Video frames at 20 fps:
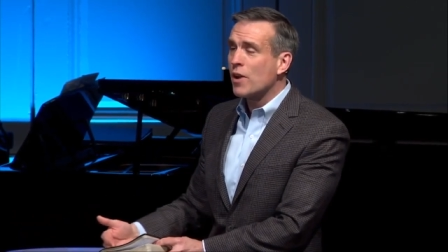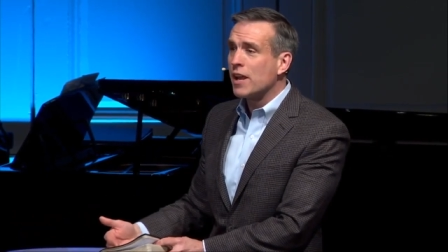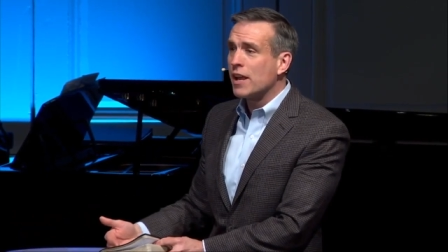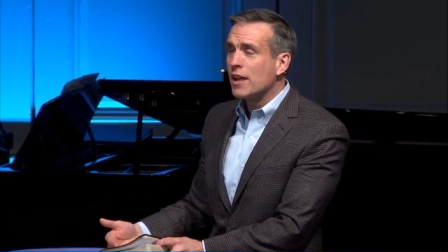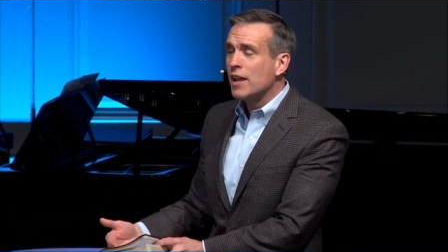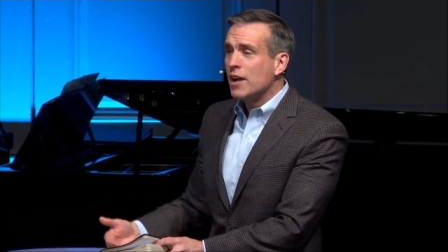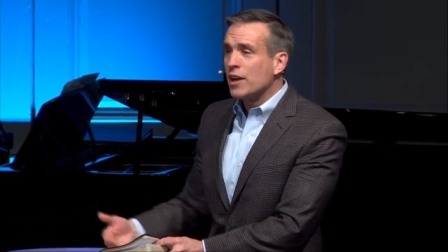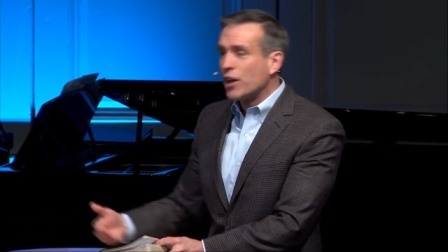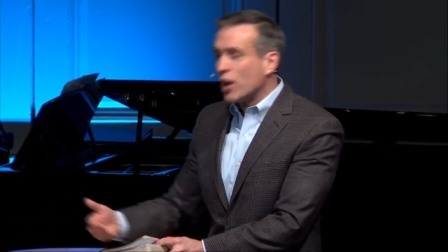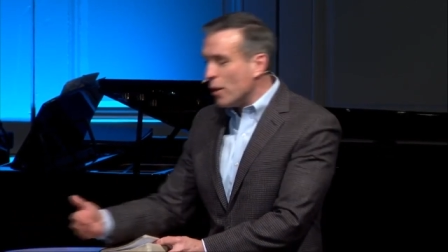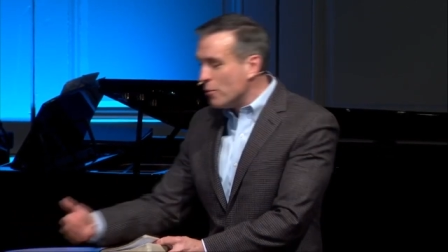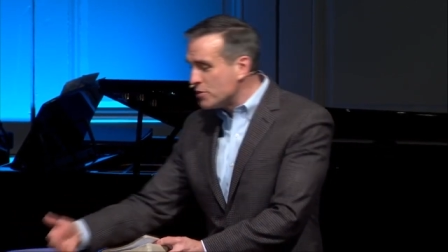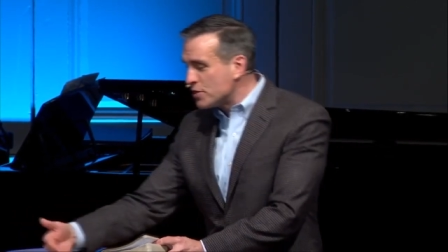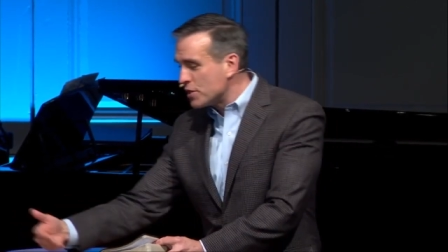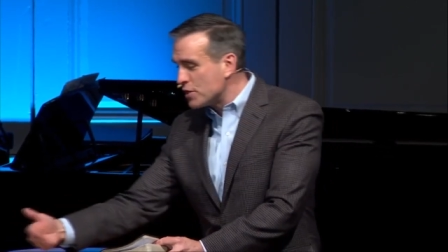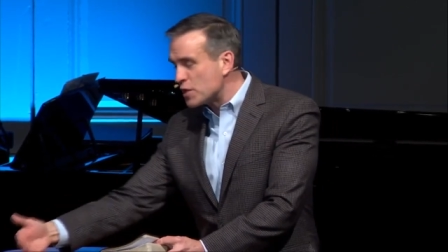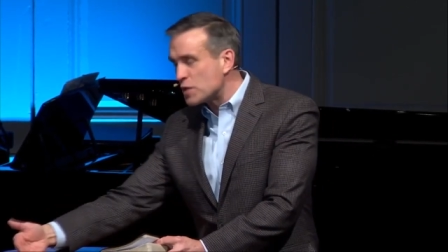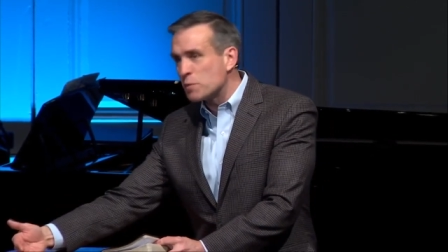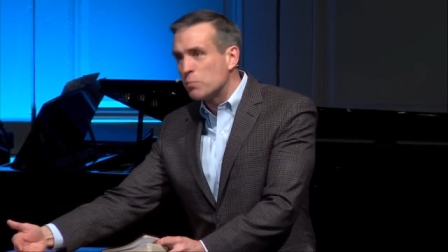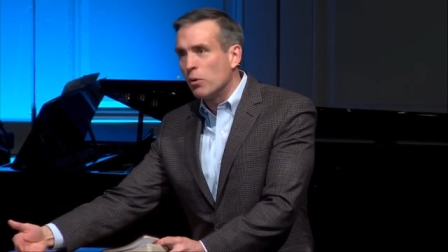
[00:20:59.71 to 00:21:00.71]
And he comes
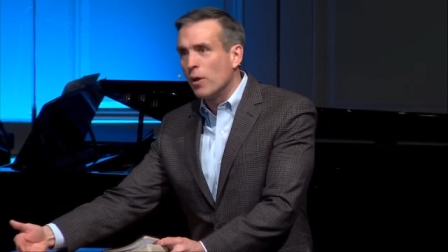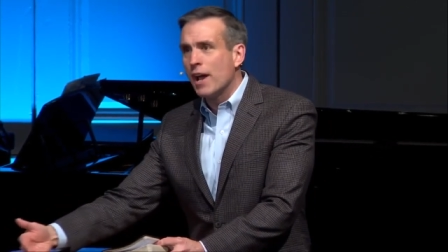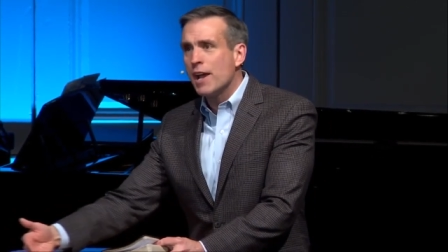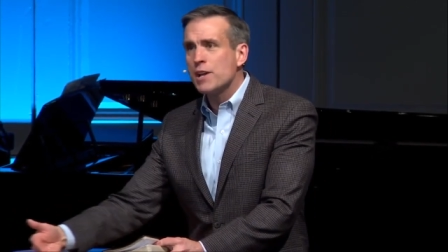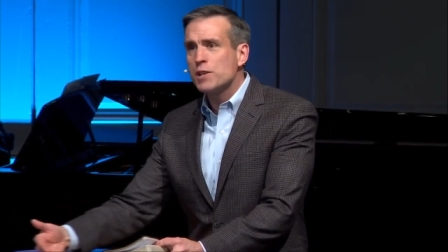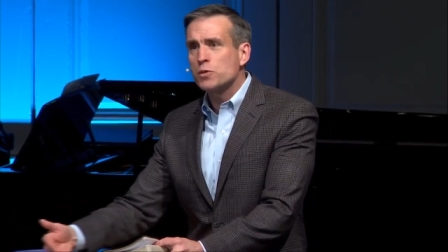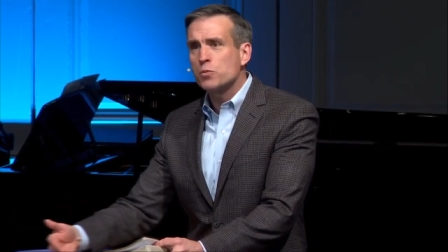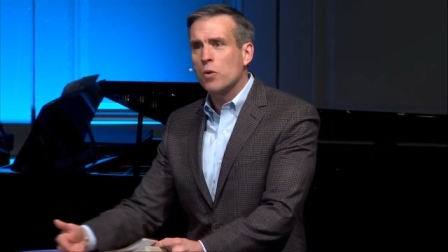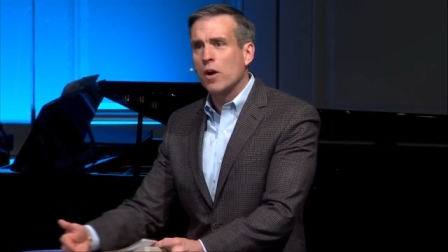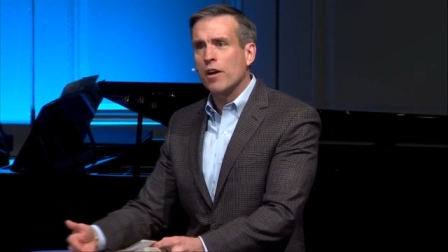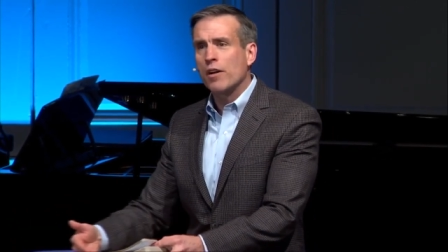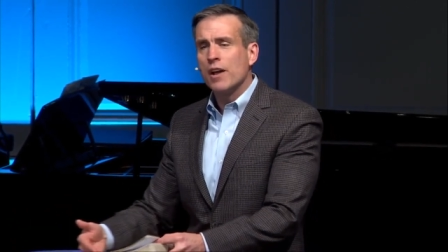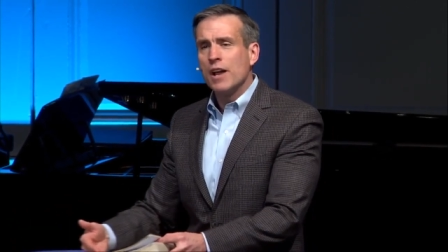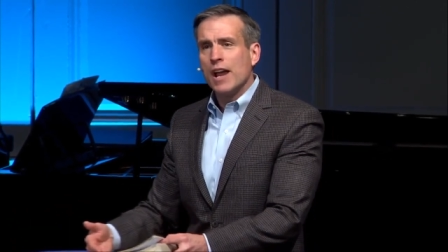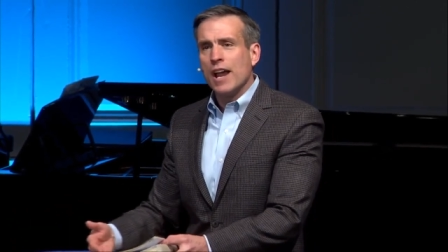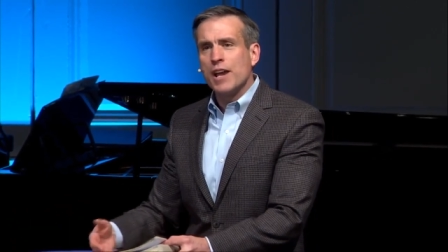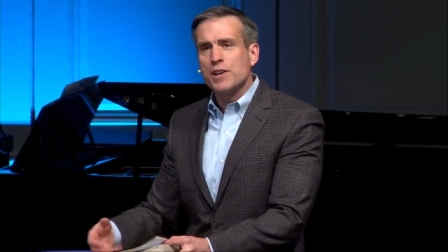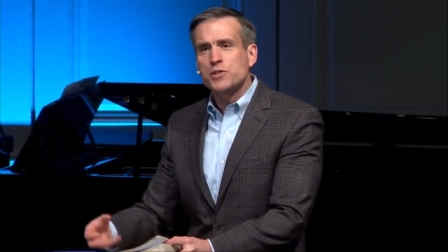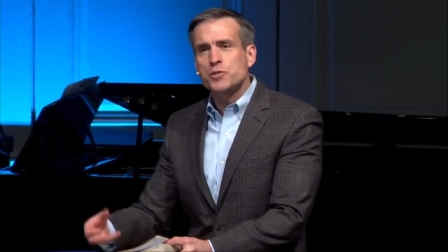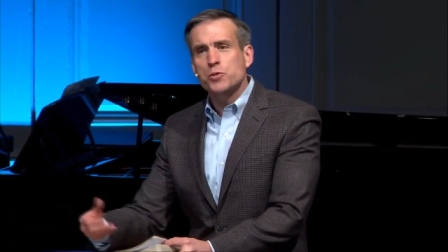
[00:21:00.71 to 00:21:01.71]
to this place where
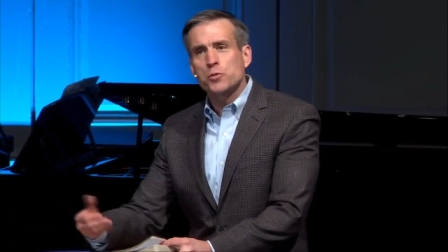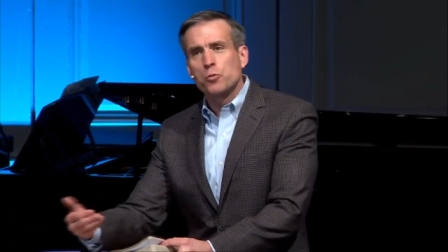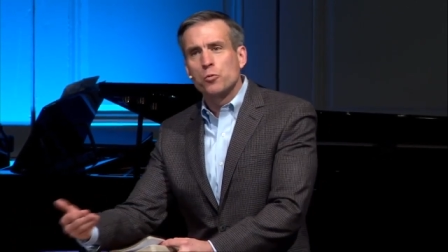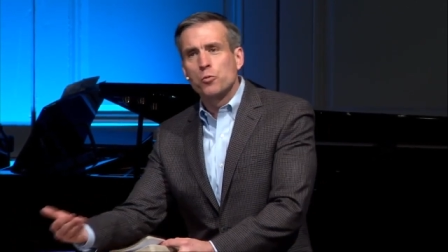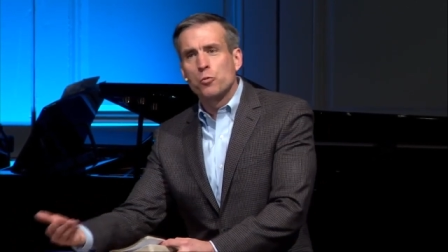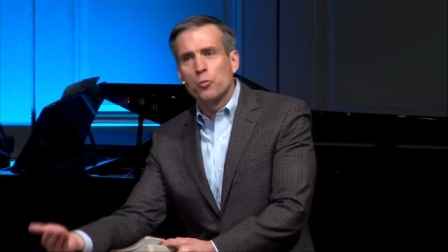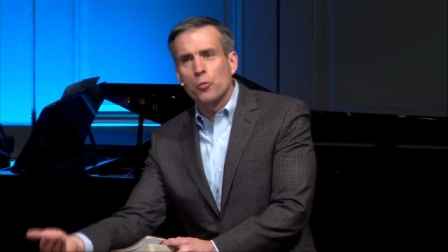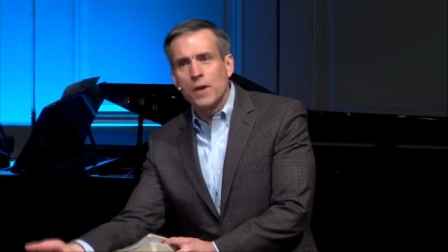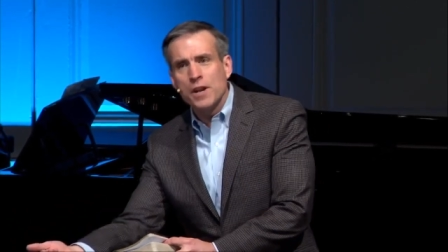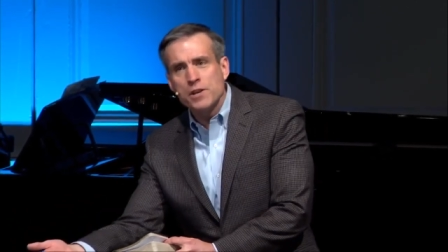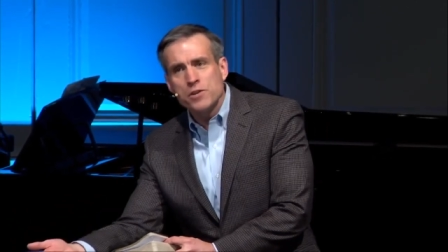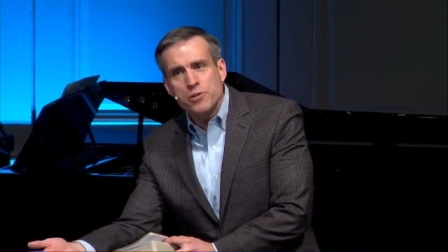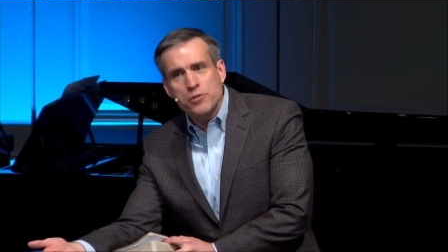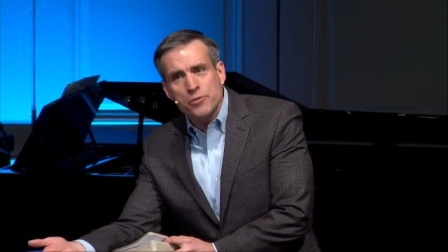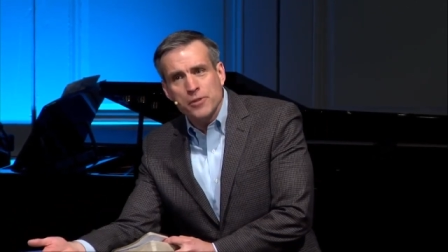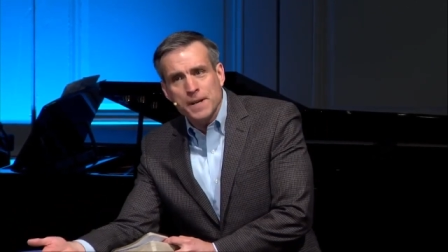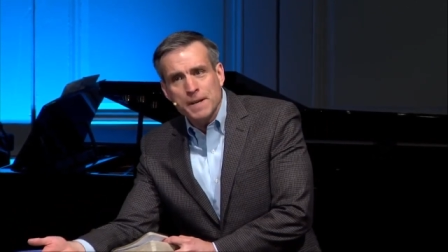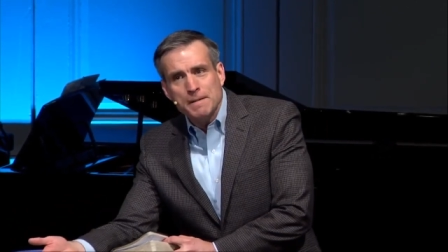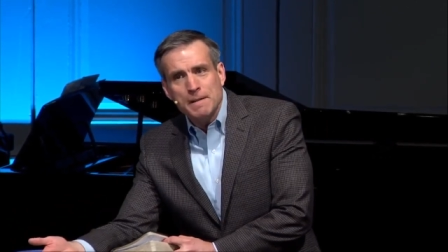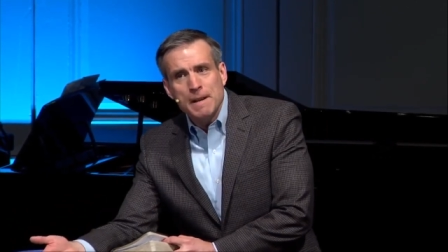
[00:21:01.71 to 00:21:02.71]
he's
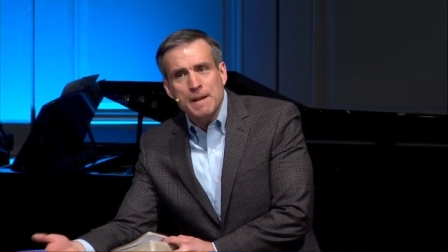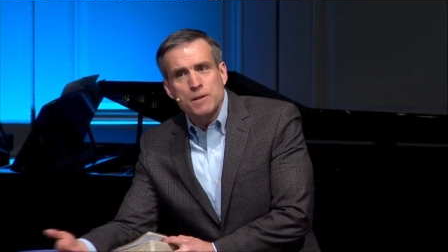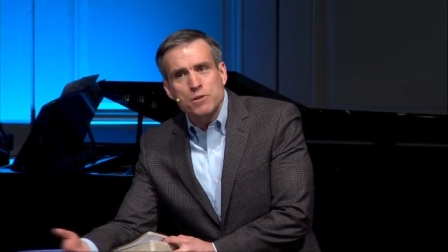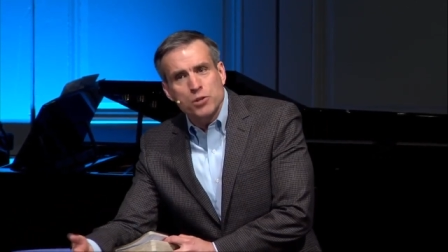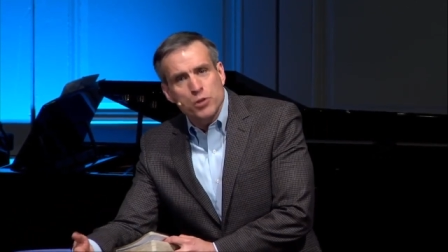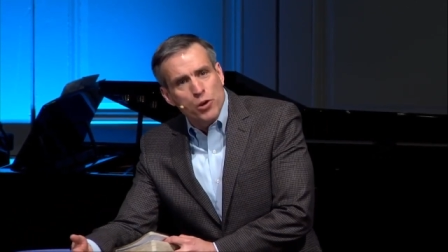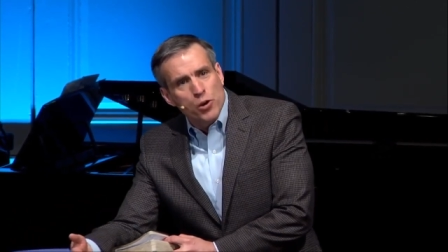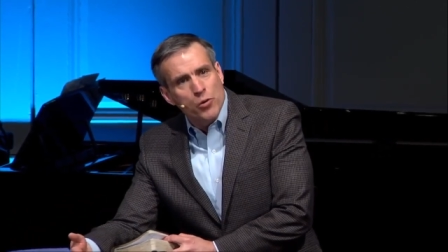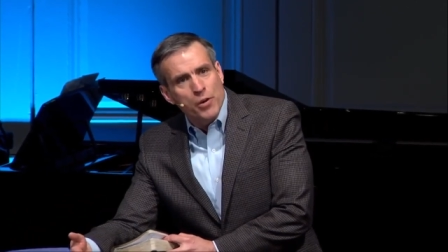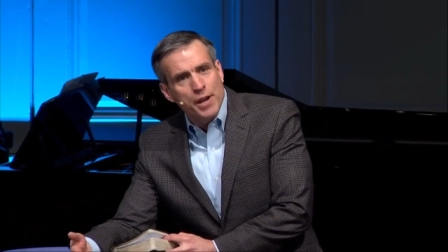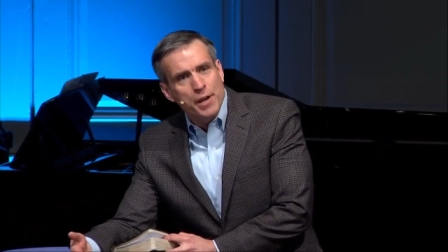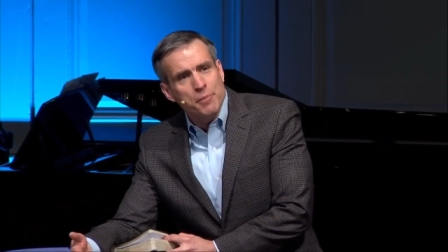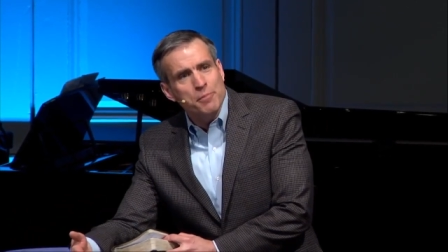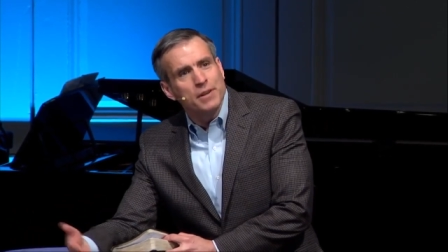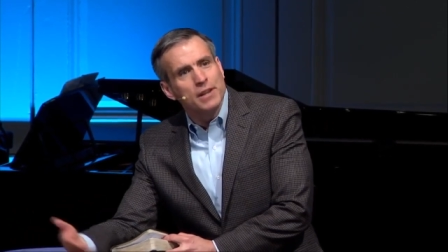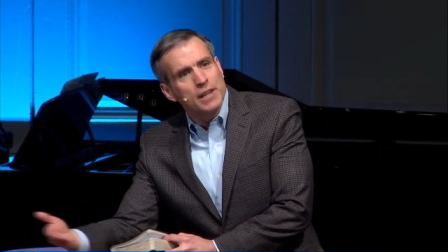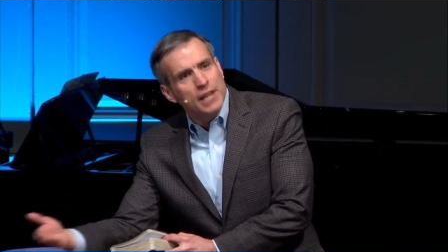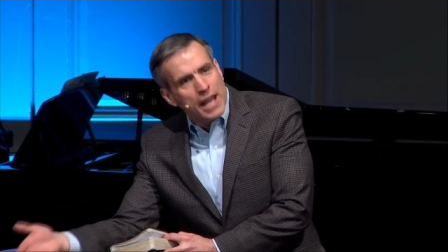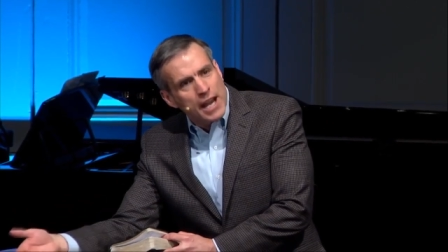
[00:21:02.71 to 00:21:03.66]
surrendering to him,